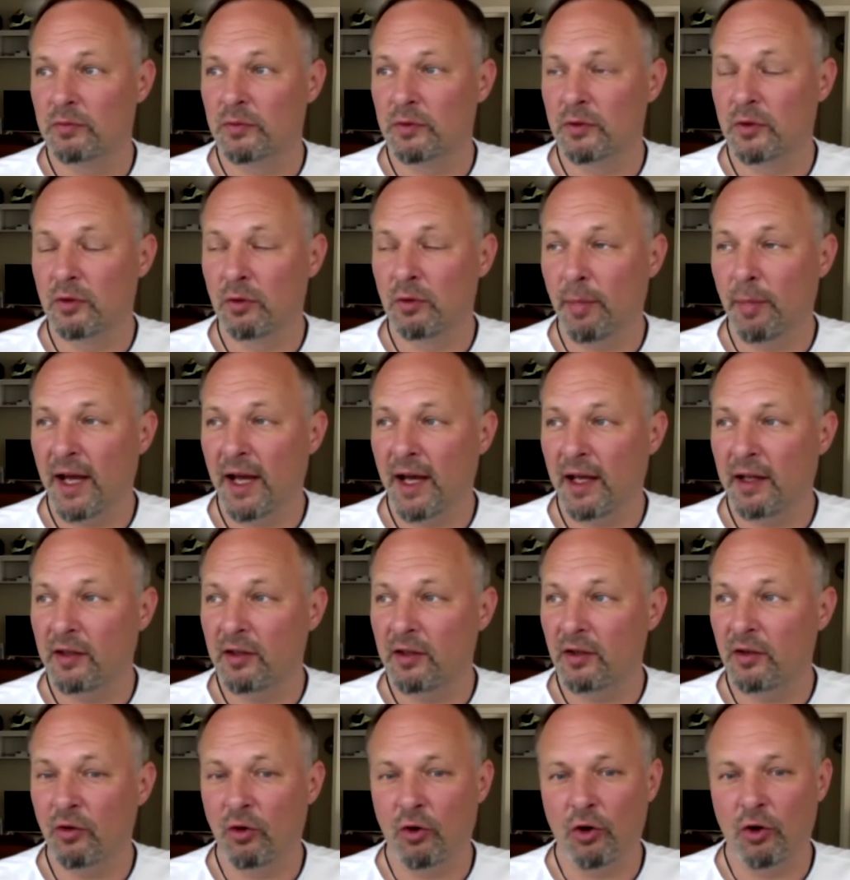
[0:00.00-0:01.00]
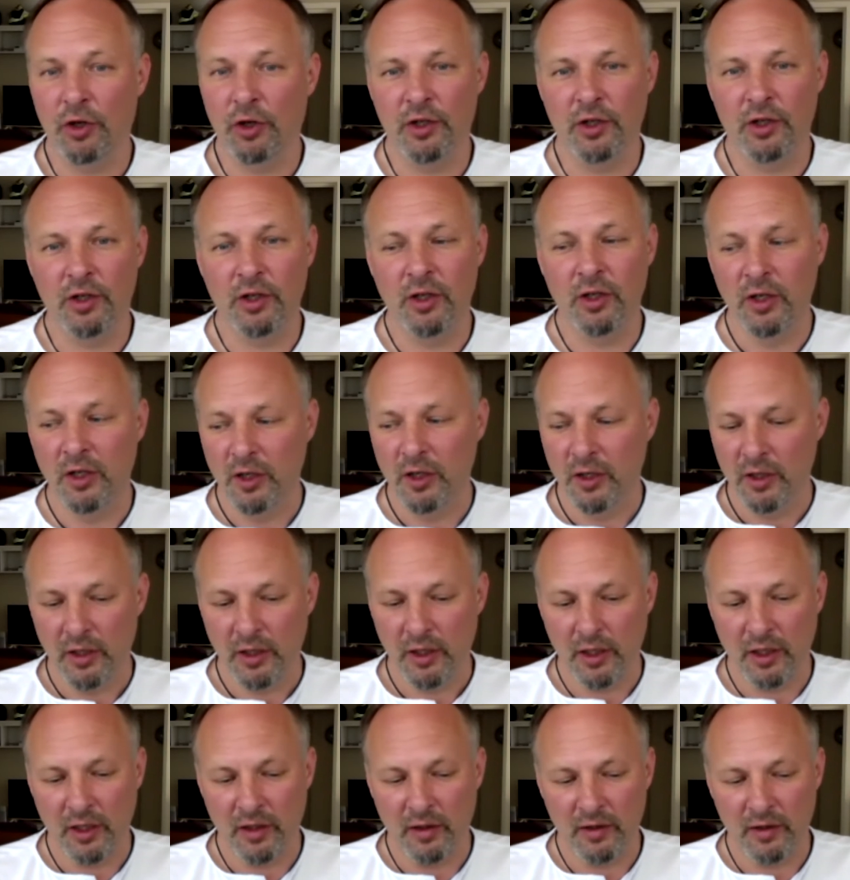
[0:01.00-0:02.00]
command and order
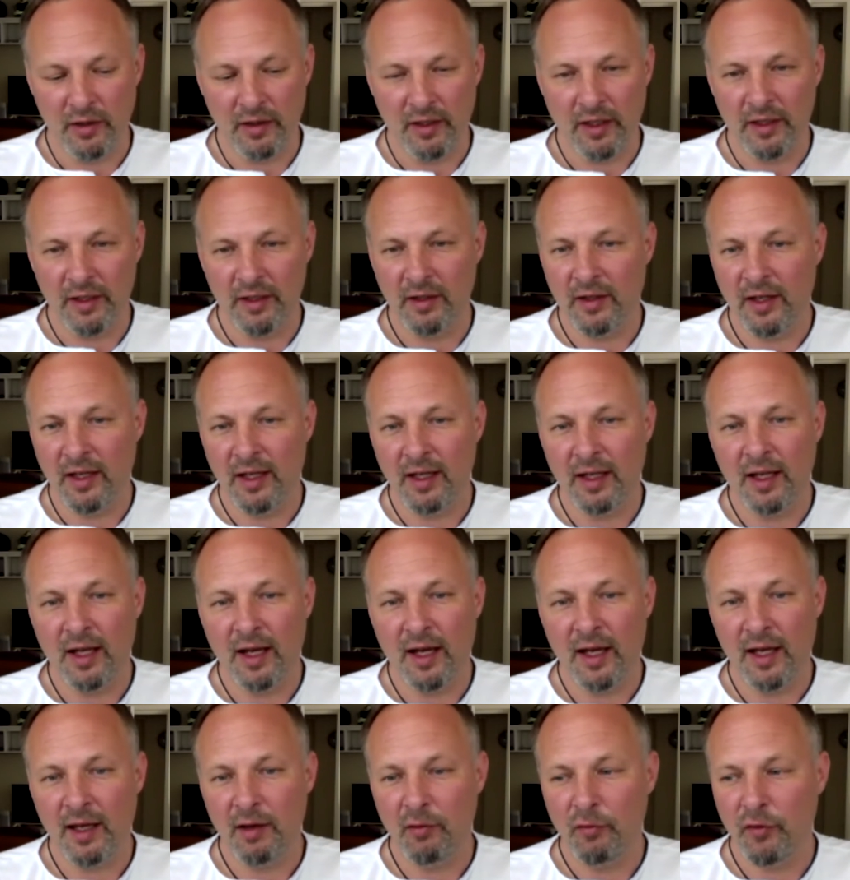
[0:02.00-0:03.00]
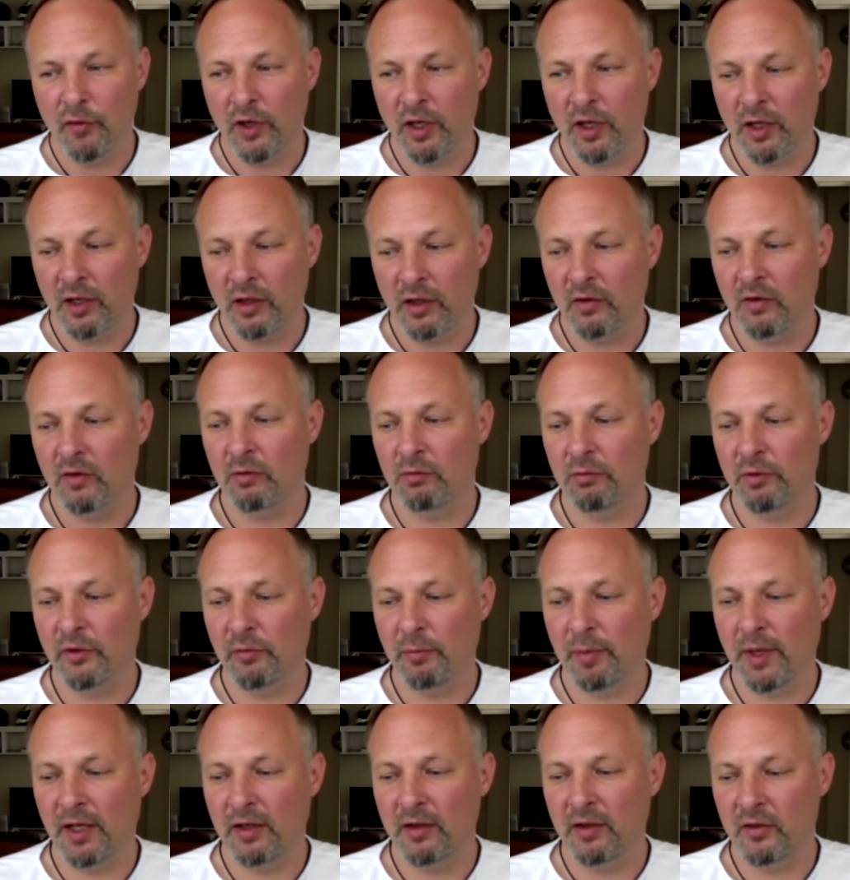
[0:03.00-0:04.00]
in the day-to-day life, and
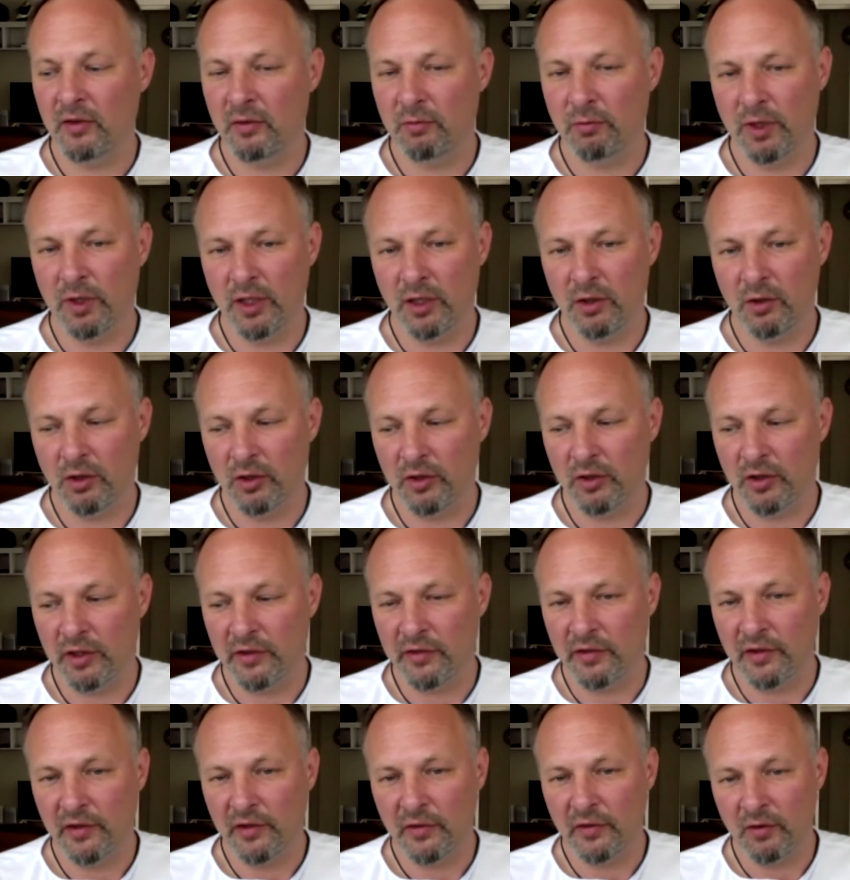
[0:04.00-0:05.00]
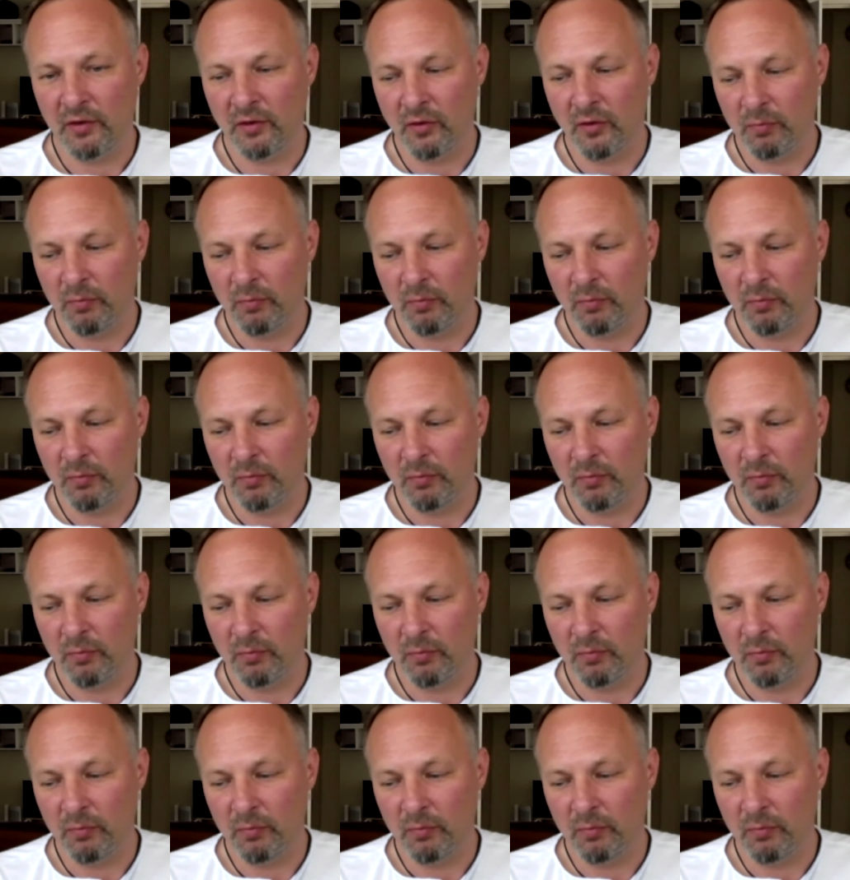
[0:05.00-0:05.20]
respect is really not existent,